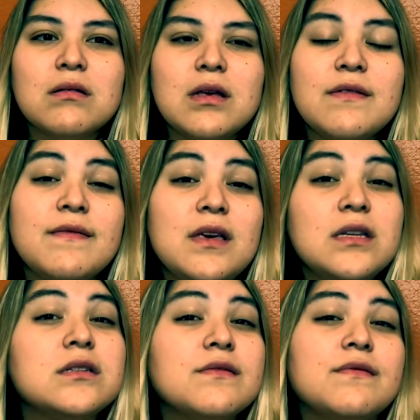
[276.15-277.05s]
if
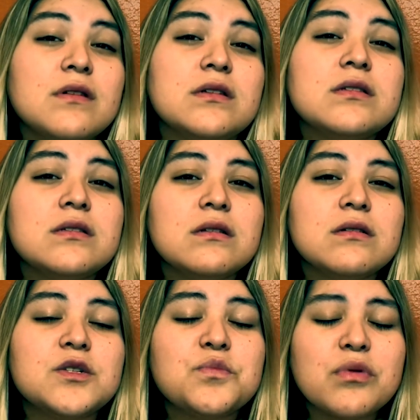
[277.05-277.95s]
each of us
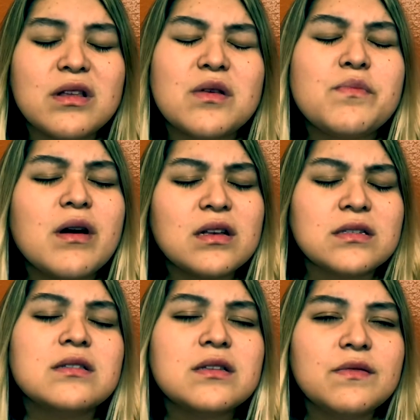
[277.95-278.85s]
spread the
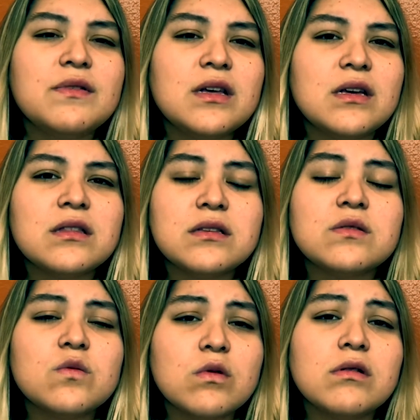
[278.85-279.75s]
positivity in
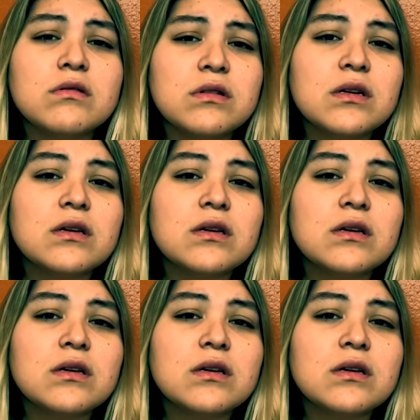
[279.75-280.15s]
this world,